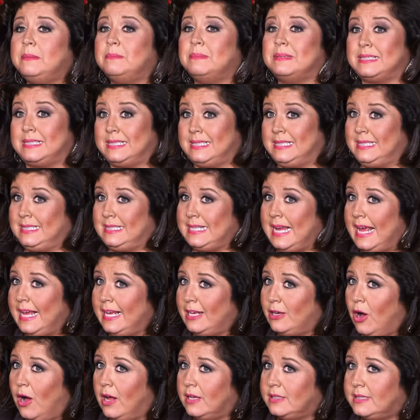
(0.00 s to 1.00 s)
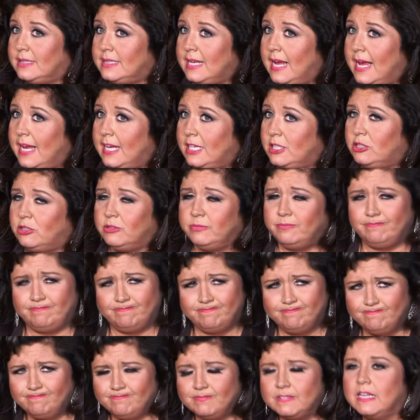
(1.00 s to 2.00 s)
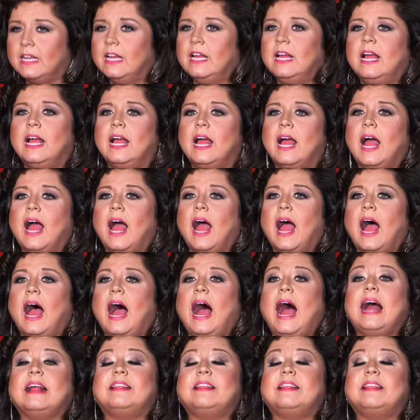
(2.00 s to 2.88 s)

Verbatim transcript: mistake on stage, I